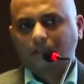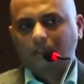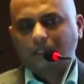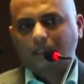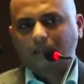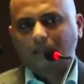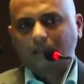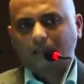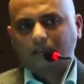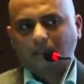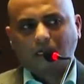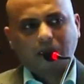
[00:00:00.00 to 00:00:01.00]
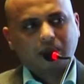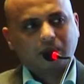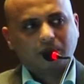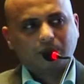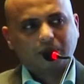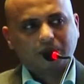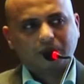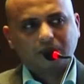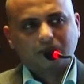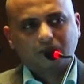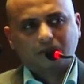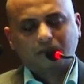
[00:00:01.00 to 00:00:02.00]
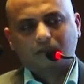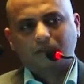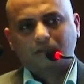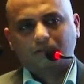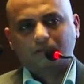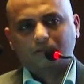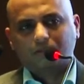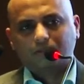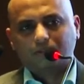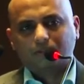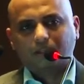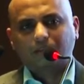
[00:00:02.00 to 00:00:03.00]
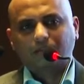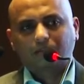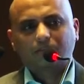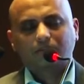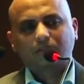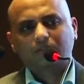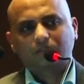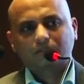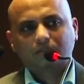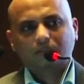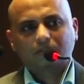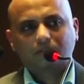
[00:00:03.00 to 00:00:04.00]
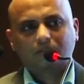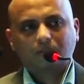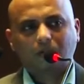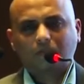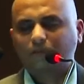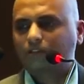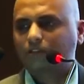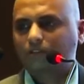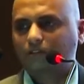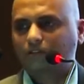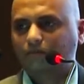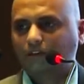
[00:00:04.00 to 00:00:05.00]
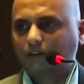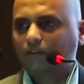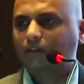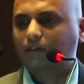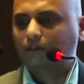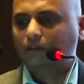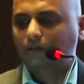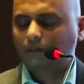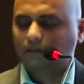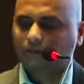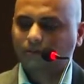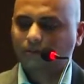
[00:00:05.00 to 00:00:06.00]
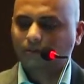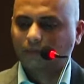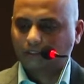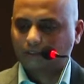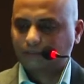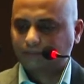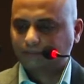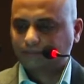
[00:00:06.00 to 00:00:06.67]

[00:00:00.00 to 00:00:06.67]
and uh, our uh, present uh, strength is upwards 500 plus.